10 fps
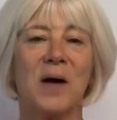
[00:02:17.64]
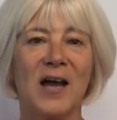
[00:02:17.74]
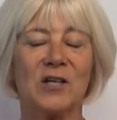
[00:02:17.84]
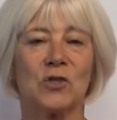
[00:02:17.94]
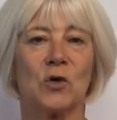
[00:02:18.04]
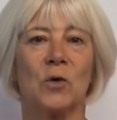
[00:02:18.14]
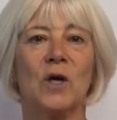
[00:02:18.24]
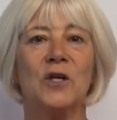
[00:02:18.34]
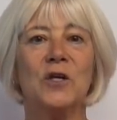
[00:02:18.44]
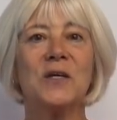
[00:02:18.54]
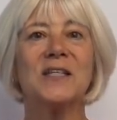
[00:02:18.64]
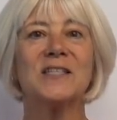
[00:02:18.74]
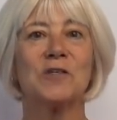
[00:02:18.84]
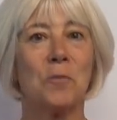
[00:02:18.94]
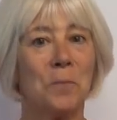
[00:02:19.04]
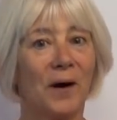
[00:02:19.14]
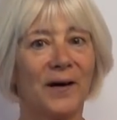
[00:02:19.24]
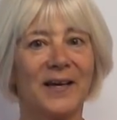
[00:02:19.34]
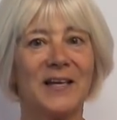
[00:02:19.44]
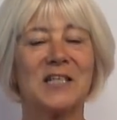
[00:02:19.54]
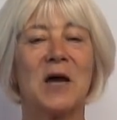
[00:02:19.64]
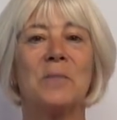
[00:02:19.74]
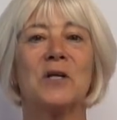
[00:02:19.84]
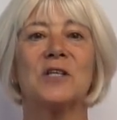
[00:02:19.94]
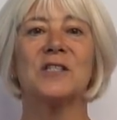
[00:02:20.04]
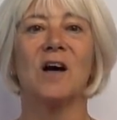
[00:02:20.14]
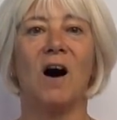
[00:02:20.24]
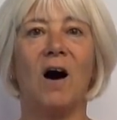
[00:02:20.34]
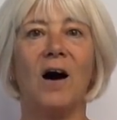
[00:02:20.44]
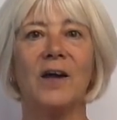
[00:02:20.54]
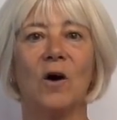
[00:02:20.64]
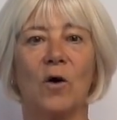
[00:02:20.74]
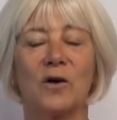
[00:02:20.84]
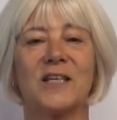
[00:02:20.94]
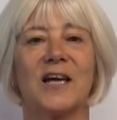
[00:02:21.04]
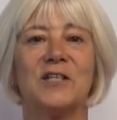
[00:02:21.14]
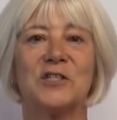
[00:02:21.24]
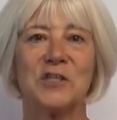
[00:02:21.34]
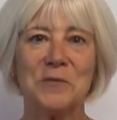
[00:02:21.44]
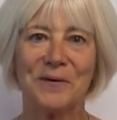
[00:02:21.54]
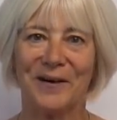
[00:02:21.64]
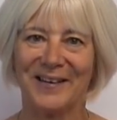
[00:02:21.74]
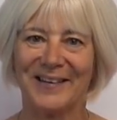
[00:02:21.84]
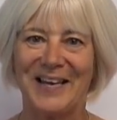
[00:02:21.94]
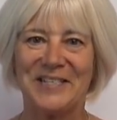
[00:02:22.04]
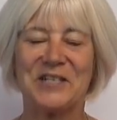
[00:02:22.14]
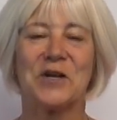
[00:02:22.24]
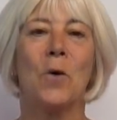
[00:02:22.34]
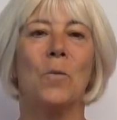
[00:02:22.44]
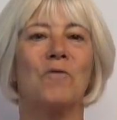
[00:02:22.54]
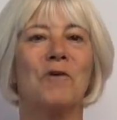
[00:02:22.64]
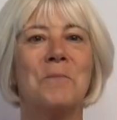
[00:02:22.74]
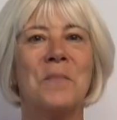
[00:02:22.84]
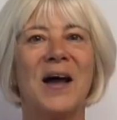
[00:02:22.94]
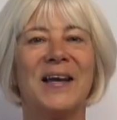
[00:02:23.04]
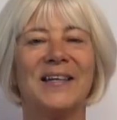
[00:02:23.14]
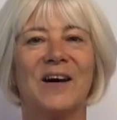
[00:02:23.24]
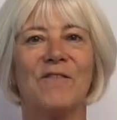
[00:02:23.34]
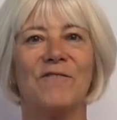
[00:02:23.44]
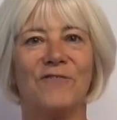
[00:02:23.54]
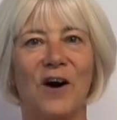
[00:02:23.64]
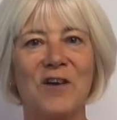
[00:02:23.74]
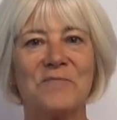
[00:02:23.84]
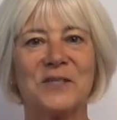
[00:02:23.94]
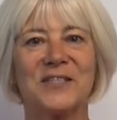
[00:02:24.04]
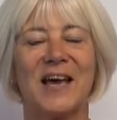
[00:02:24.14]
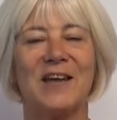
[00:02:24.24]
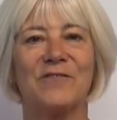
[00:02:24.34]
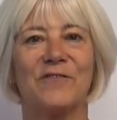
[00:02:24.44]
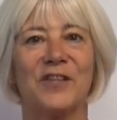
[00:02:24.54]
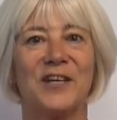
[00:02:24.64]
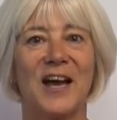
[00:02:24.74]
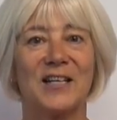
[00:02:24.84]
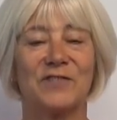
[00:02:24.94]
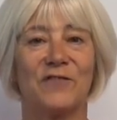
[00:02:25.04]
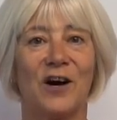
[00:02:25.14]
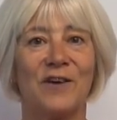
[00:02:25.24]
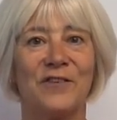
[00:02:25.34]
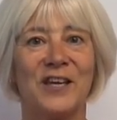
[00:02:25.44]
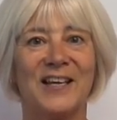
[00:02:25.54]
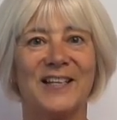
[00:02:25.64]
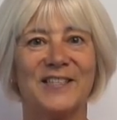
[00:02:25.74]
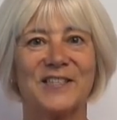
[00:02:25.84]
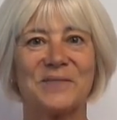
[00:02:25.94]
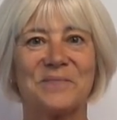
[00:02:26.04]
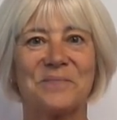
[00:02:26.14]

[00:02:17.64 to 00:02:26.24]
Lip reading: petrol, you can still buy it because the high octane super unleaded will remain at 5% for the next 5 years.